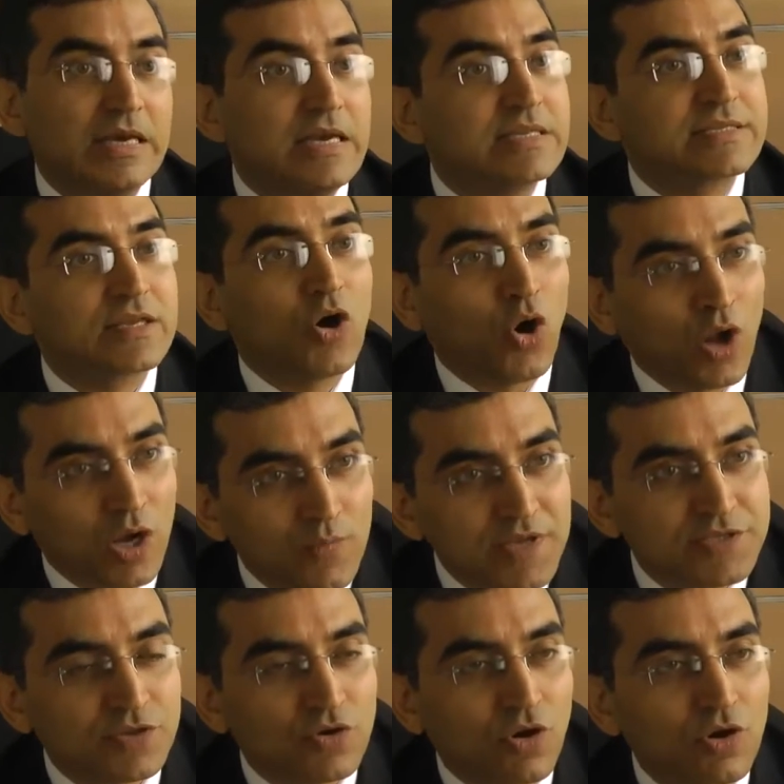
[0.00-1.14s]
It's
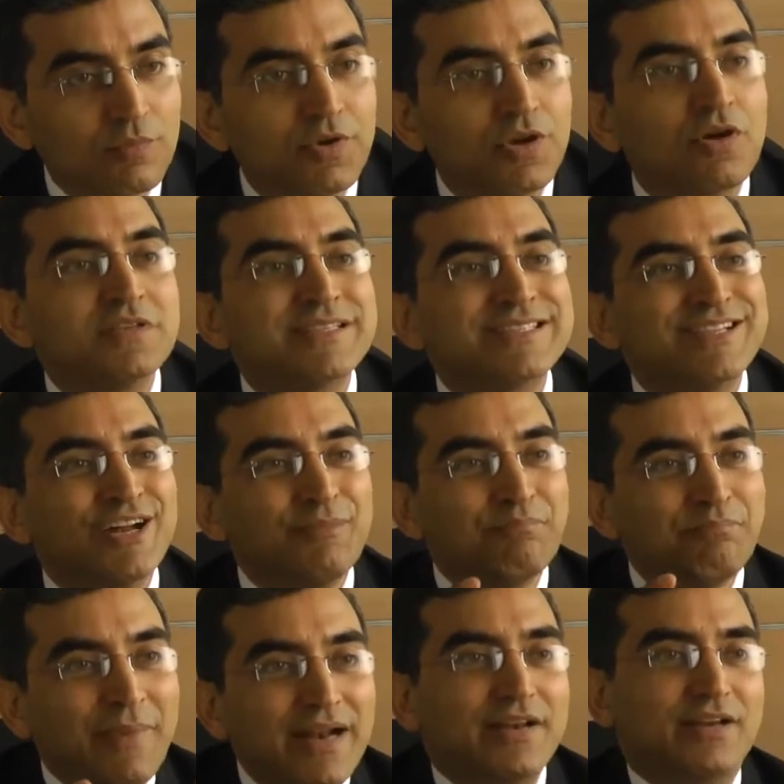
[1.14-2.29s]
always wrong because it's not
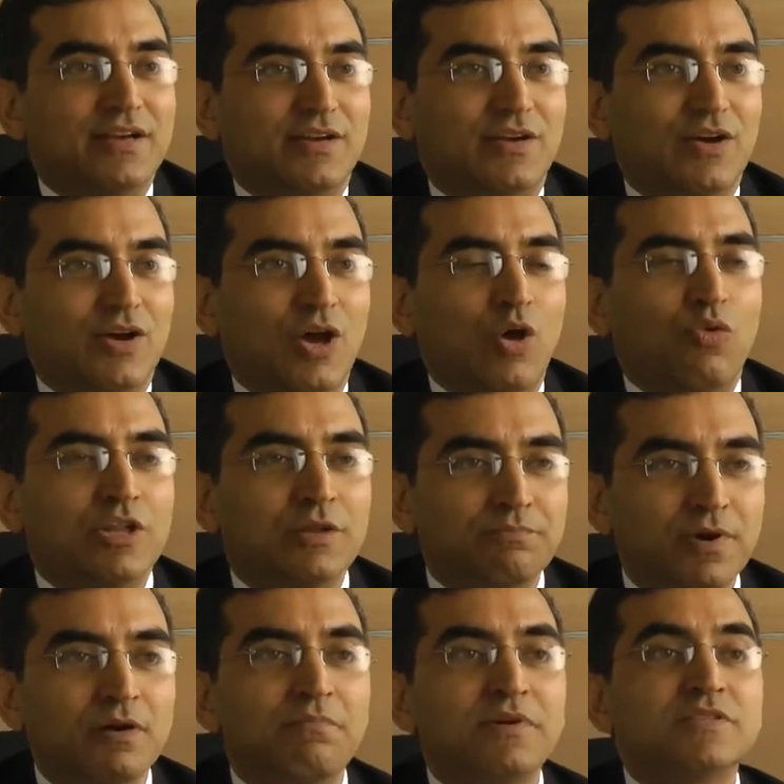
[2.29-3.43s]
meant for the
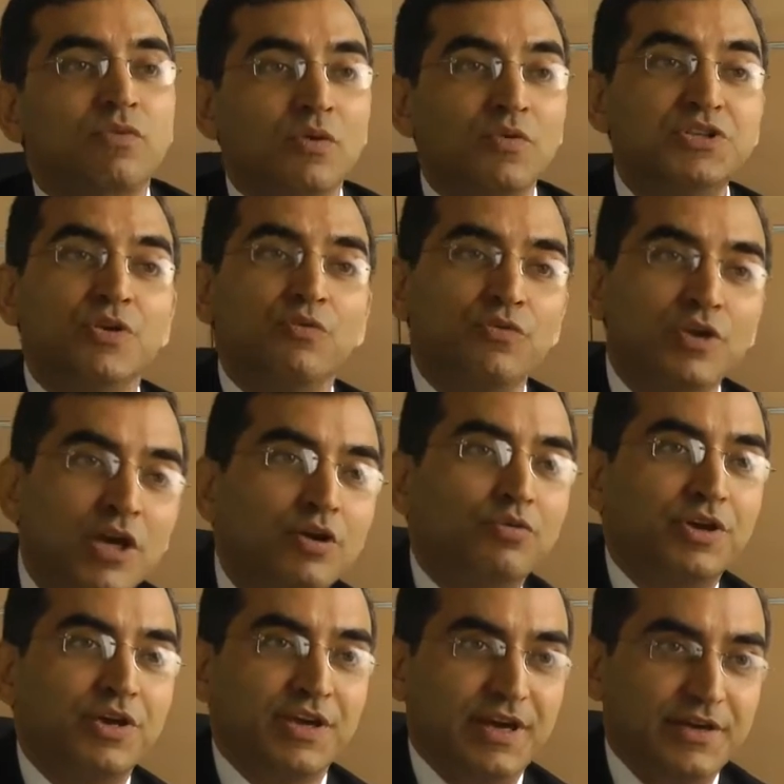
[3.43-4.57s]
purpose for which we are
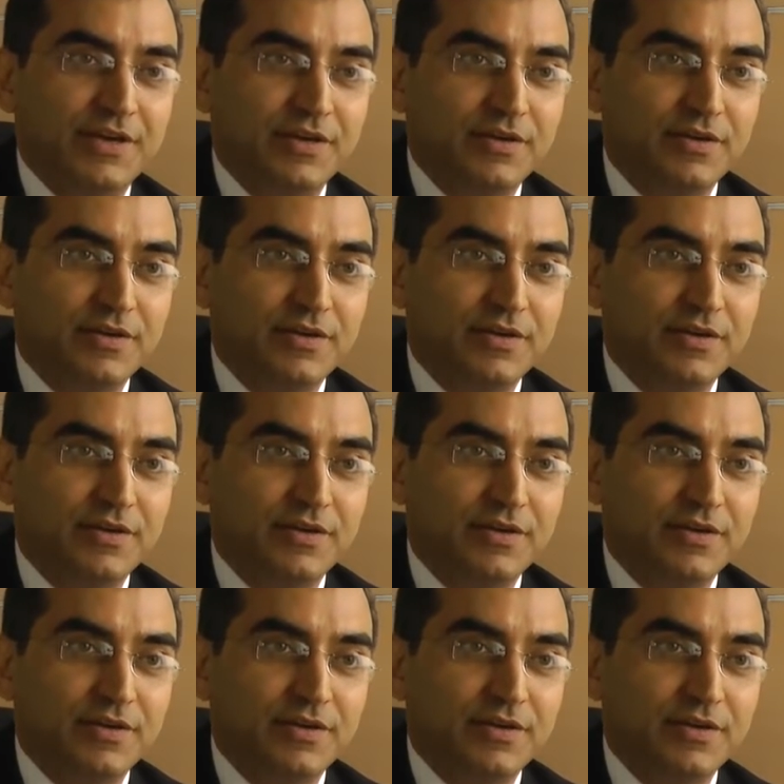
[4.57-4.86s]
looking at.